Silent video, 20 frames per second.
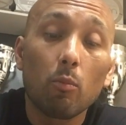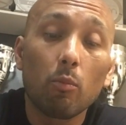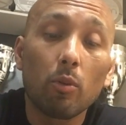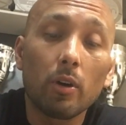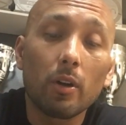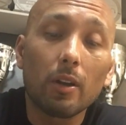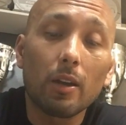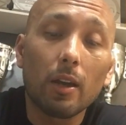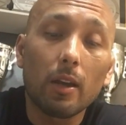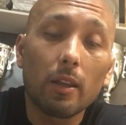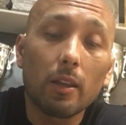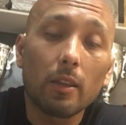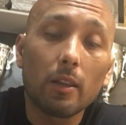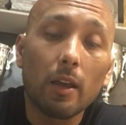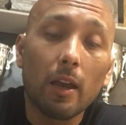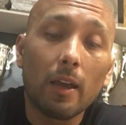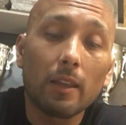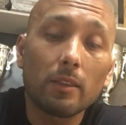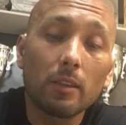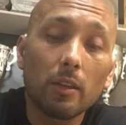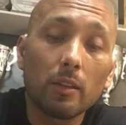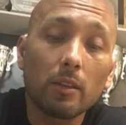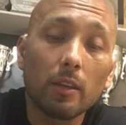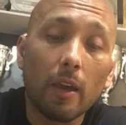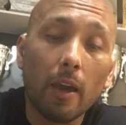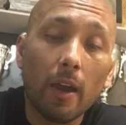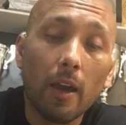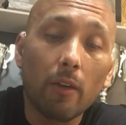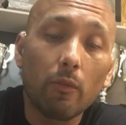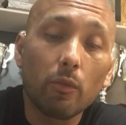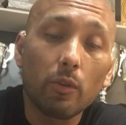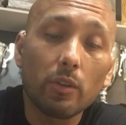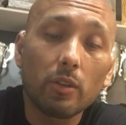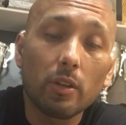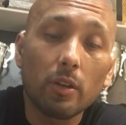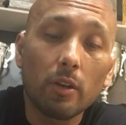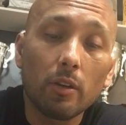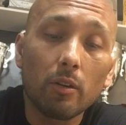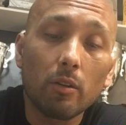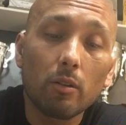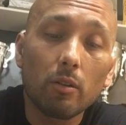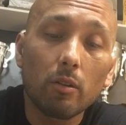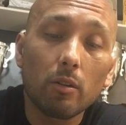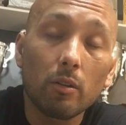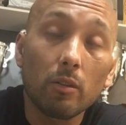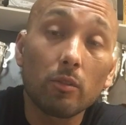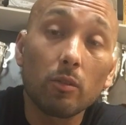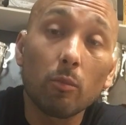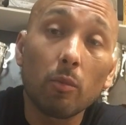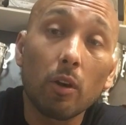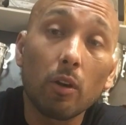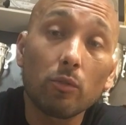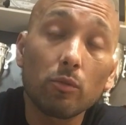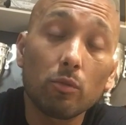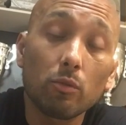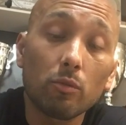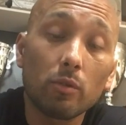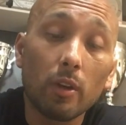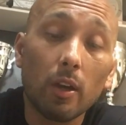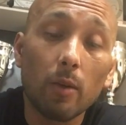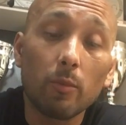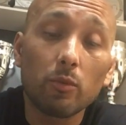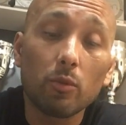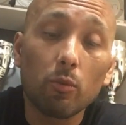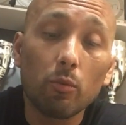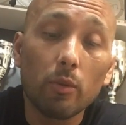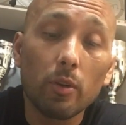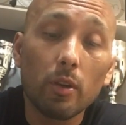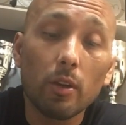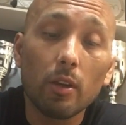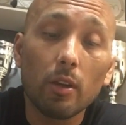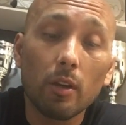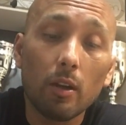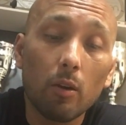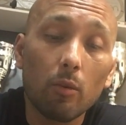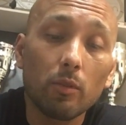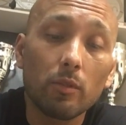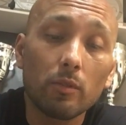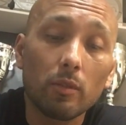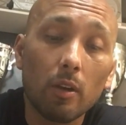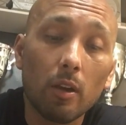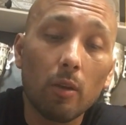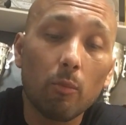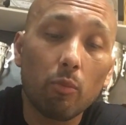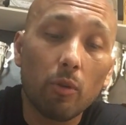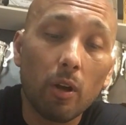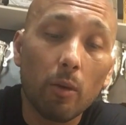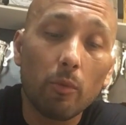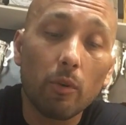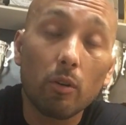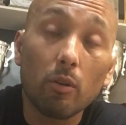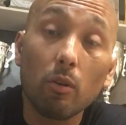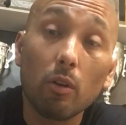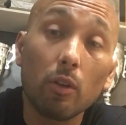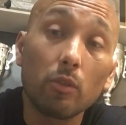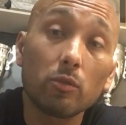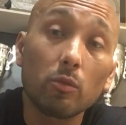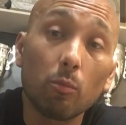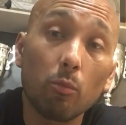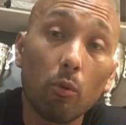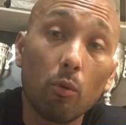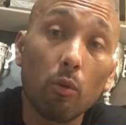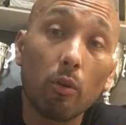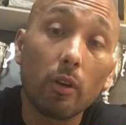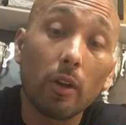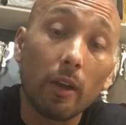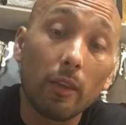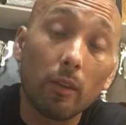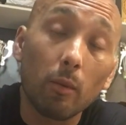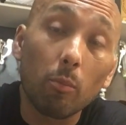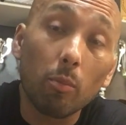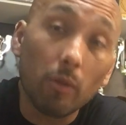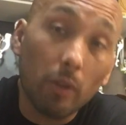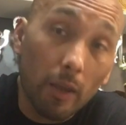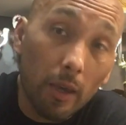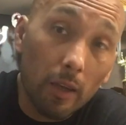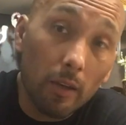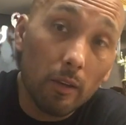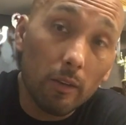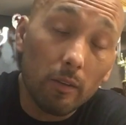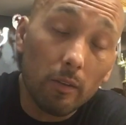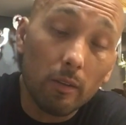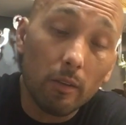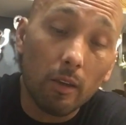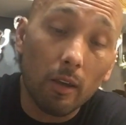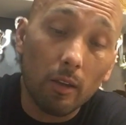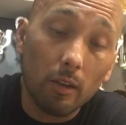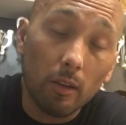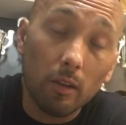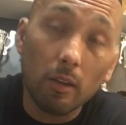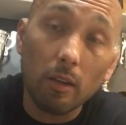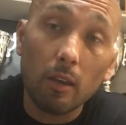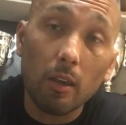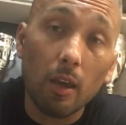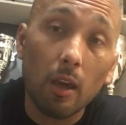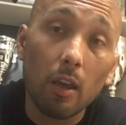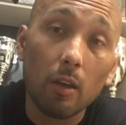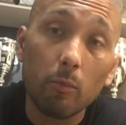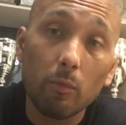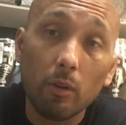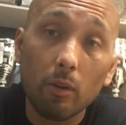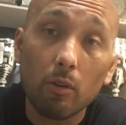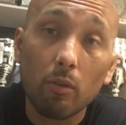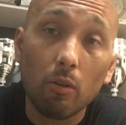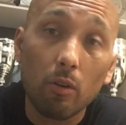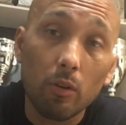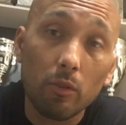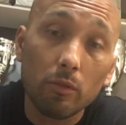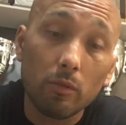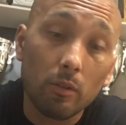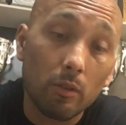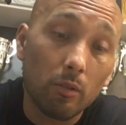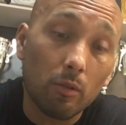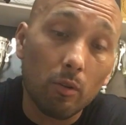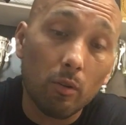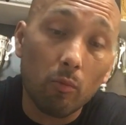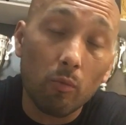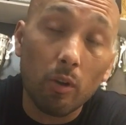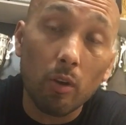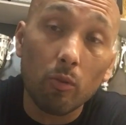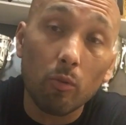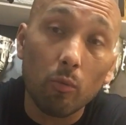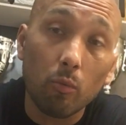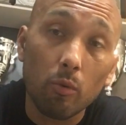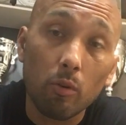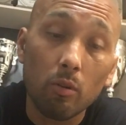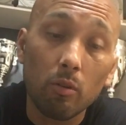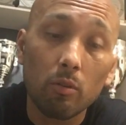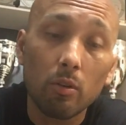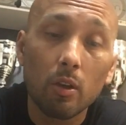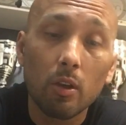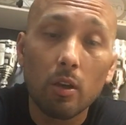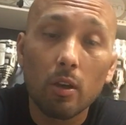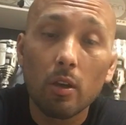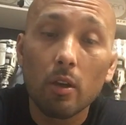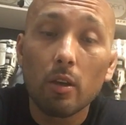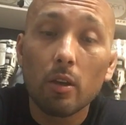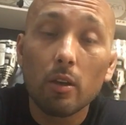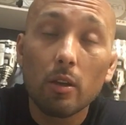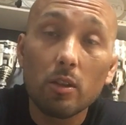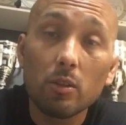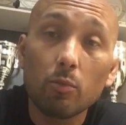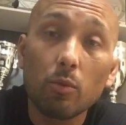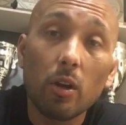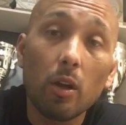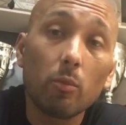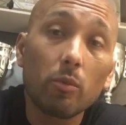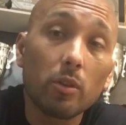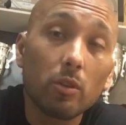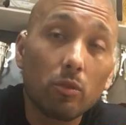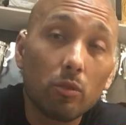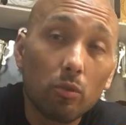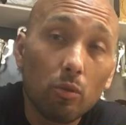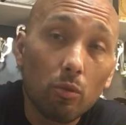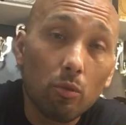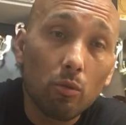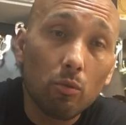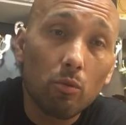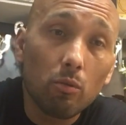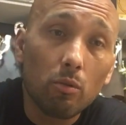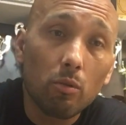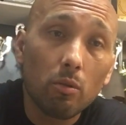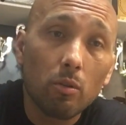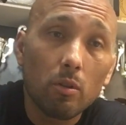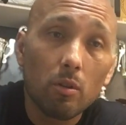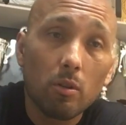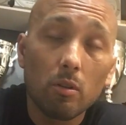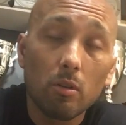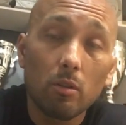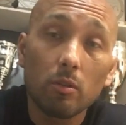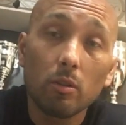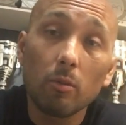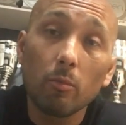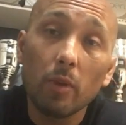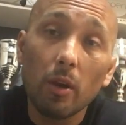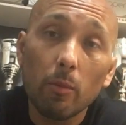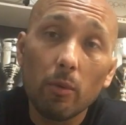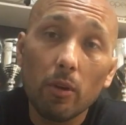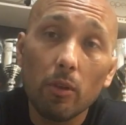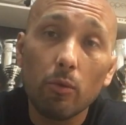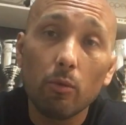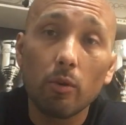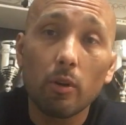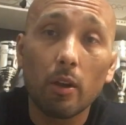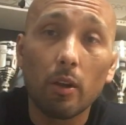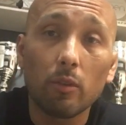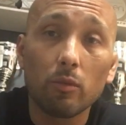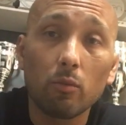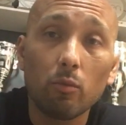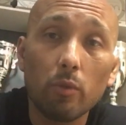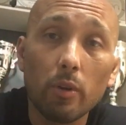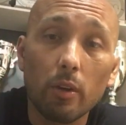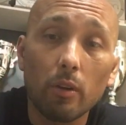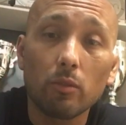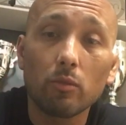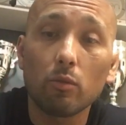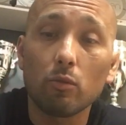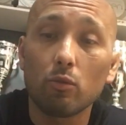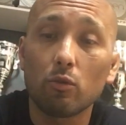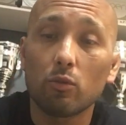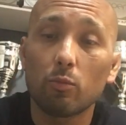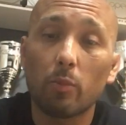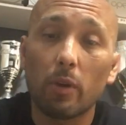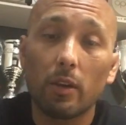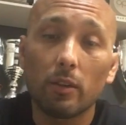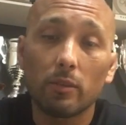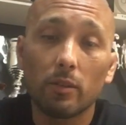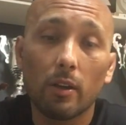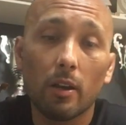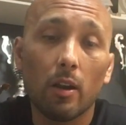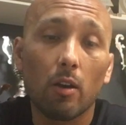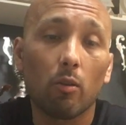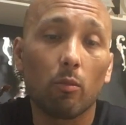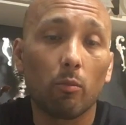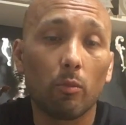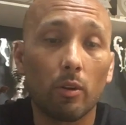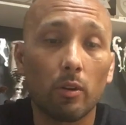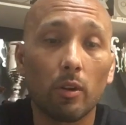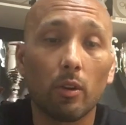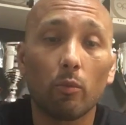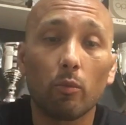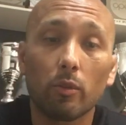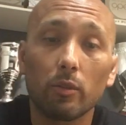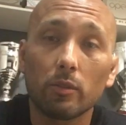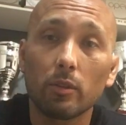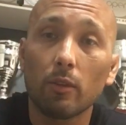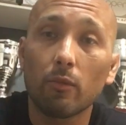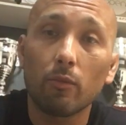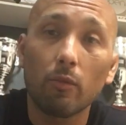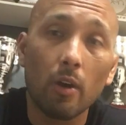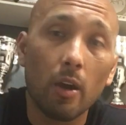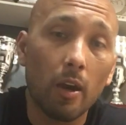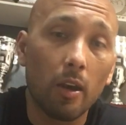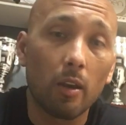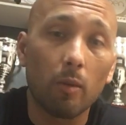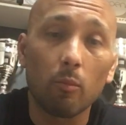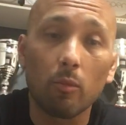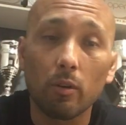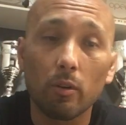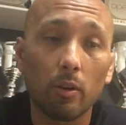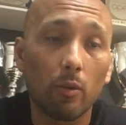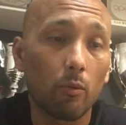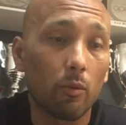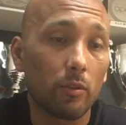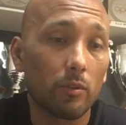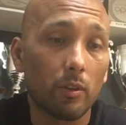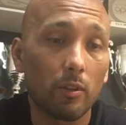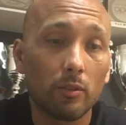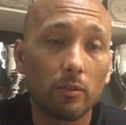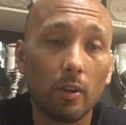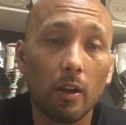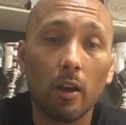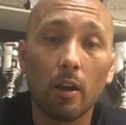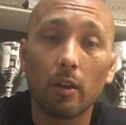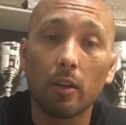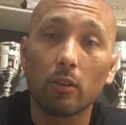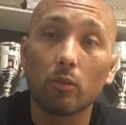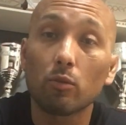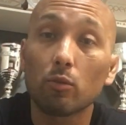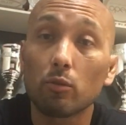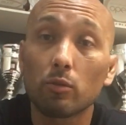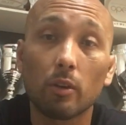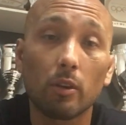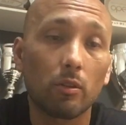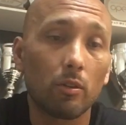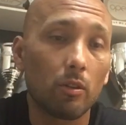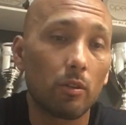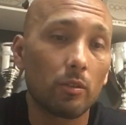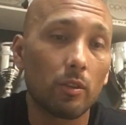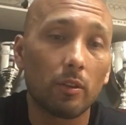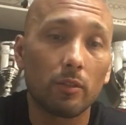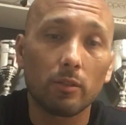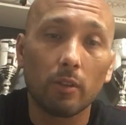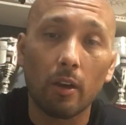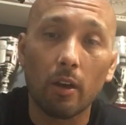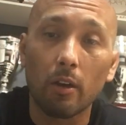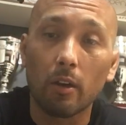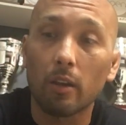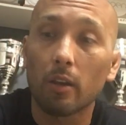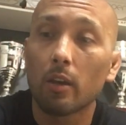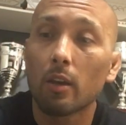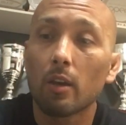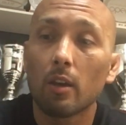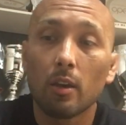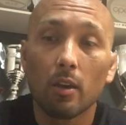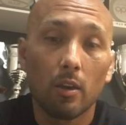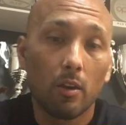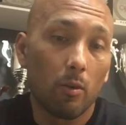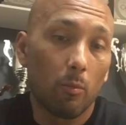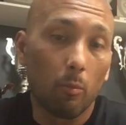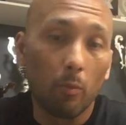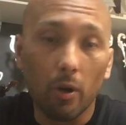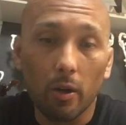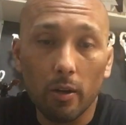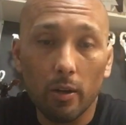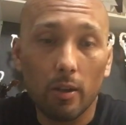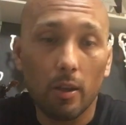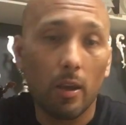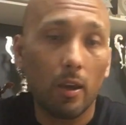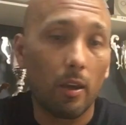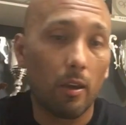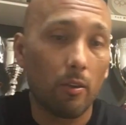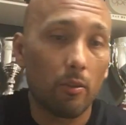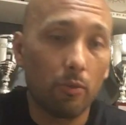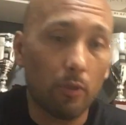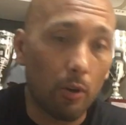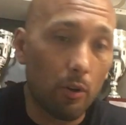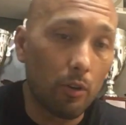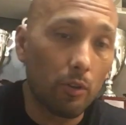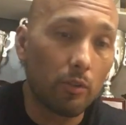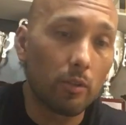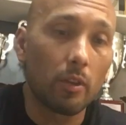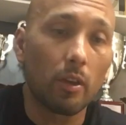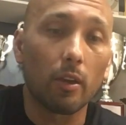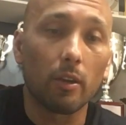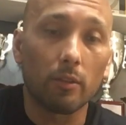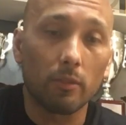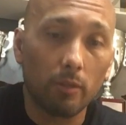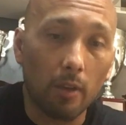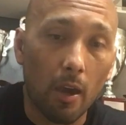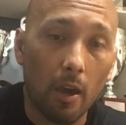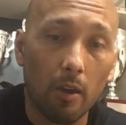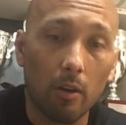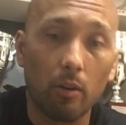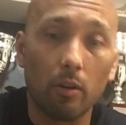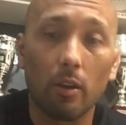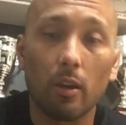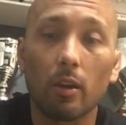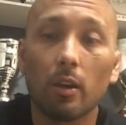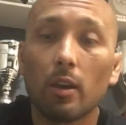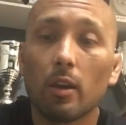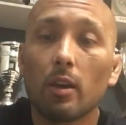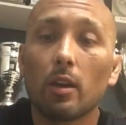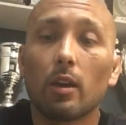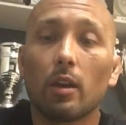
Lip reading: But I think the average here is about 2 times a week, and I would say probably across the board on the planet, at any academy across and around the world, it's probably 2 to maybe 3 days a week. So you space that out, Monday, Wednesday, Friday, Monday, Wednesday, Saturday, Tuesday, Thursday, Saturday, Monday, Thursday, Saturday.